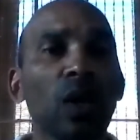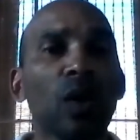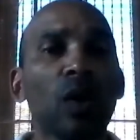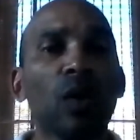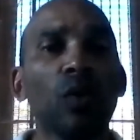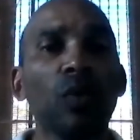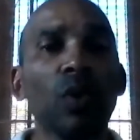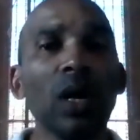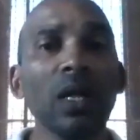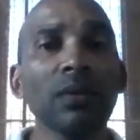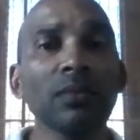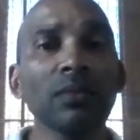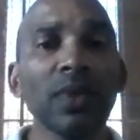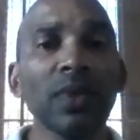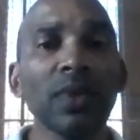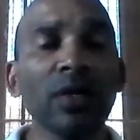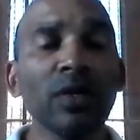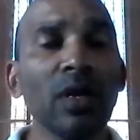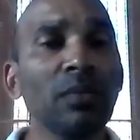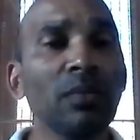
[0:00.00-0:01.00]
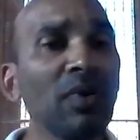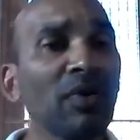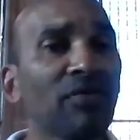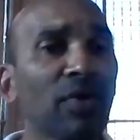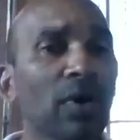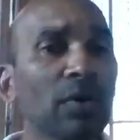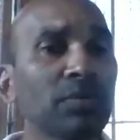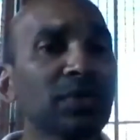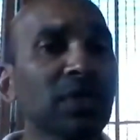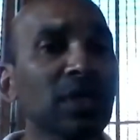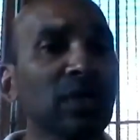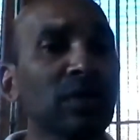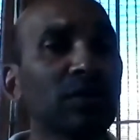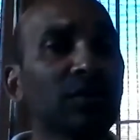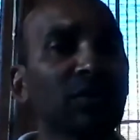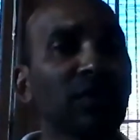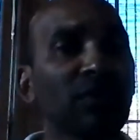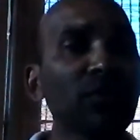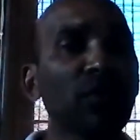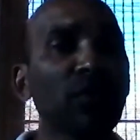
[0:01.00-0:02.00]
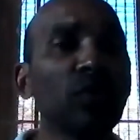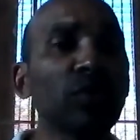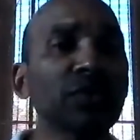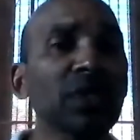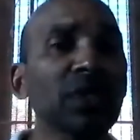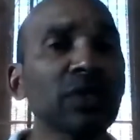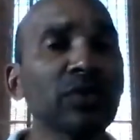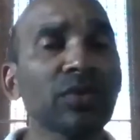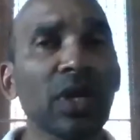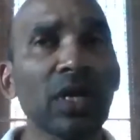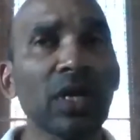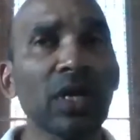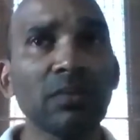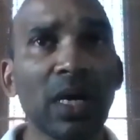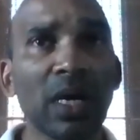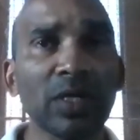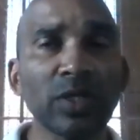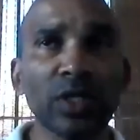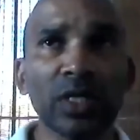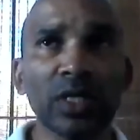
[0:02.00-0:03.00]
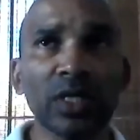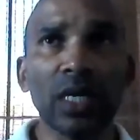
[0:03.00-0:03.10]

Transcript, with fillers: Well, there are a number of obstacles, of course, as you can imagine.